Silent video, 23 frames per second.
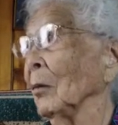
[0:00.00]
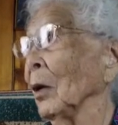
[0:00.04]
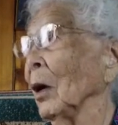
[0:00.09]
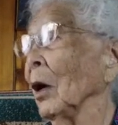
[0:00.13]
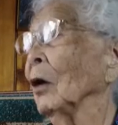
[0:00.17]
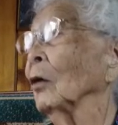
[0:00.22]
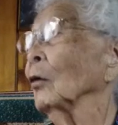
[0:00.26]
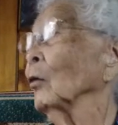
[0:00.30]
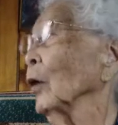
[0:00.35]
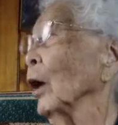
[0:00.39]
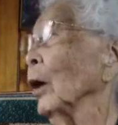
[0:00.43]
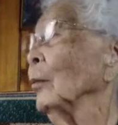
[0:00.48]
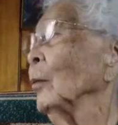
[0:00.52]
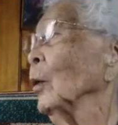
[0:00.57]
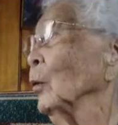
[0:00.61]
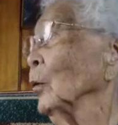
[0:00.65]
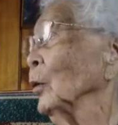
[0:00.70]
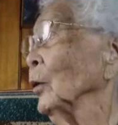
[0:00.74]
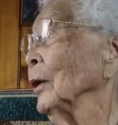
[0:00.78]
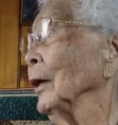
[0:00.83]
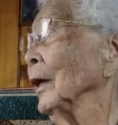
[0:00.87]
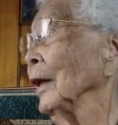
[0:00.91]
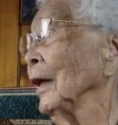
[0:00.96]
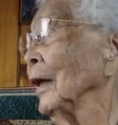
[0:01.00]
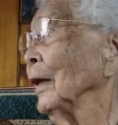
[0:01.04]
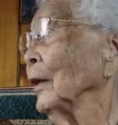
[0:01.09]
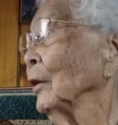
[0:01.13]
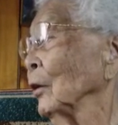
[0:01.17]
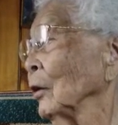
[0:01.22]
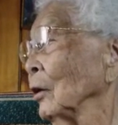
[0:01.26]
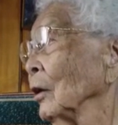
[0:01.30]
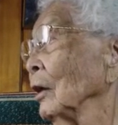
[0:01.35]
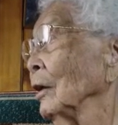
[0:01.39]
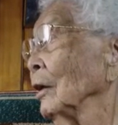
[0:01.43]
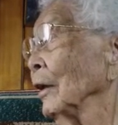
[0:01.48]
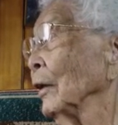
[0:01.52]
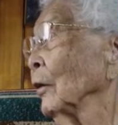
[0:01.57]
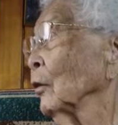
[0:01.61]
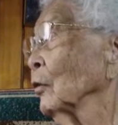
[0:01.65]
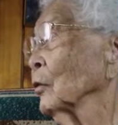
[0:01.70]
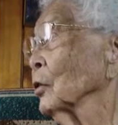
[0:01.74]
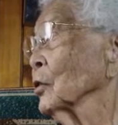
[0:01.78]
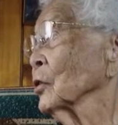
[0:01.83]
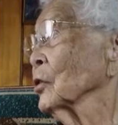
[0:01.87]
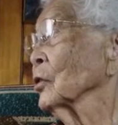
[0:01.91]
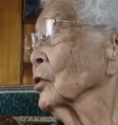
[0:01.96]
Our grandma wouldn't let
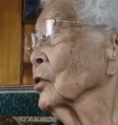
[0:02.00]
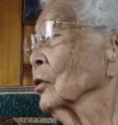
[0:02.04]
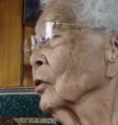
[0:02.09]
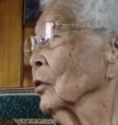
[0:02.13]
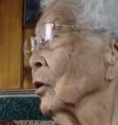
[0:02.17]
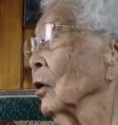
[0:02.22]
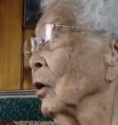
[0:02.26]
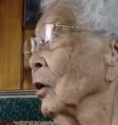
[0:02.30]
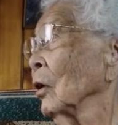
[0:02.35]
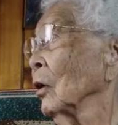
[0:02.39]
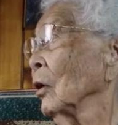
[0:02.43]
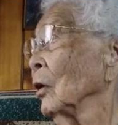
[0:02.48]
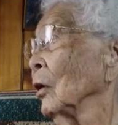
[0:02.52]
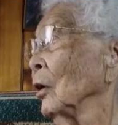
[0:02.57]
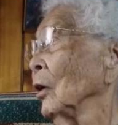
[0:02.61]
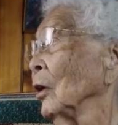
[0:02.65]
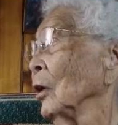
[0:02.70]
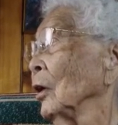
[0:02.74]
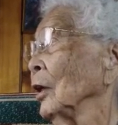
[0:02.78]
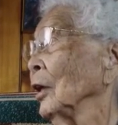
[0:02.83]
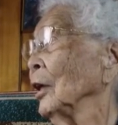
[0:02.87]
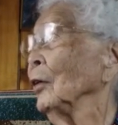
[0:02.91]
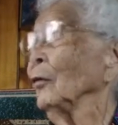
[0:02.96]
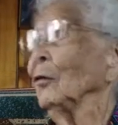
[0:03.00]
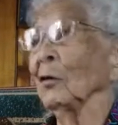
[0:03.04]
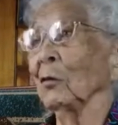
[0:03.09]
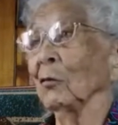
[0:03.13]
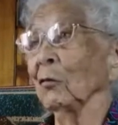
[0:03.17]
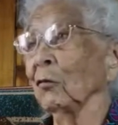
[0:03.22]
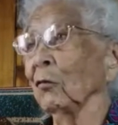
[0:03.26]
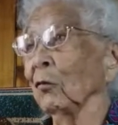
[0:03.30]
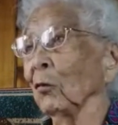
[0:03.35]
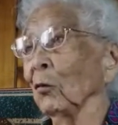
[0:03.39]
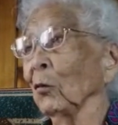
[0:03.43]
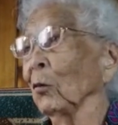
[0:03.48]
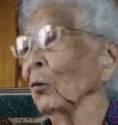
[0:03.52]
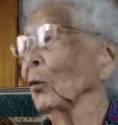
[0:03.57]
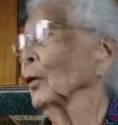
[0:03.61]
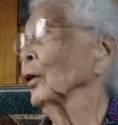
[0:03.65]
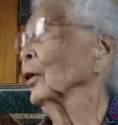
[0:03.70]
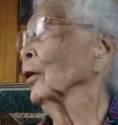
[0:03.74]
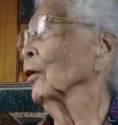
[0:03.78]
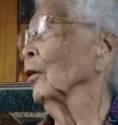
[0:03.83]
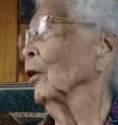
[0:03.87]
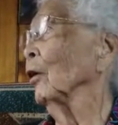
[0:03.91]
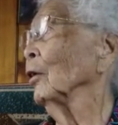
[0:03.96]
us even fool
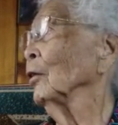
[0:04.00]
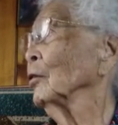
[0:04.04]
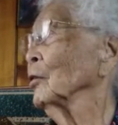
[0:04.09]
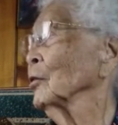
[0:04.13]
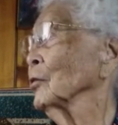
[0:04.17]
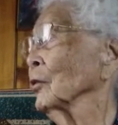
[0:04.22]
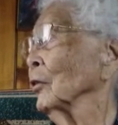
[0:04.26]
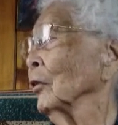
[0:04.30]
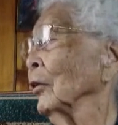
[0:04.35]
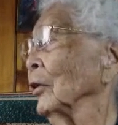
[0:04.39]
with guns or